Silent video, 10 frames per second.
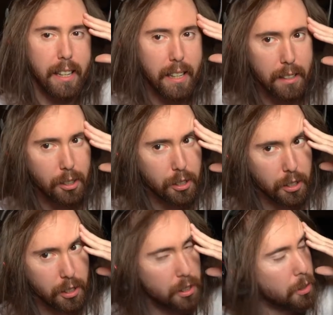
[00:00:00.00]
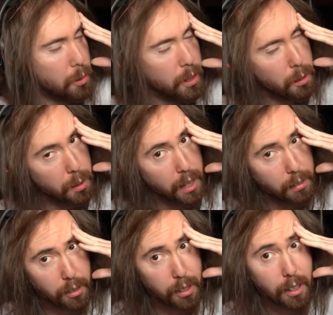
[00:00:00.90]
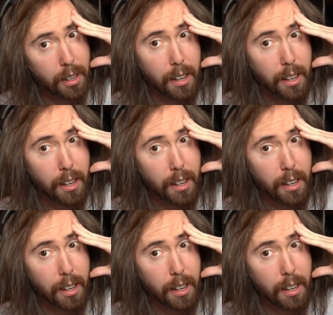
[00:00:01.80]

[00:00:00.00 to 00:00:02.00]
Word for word: he shouldn't do it or whatever.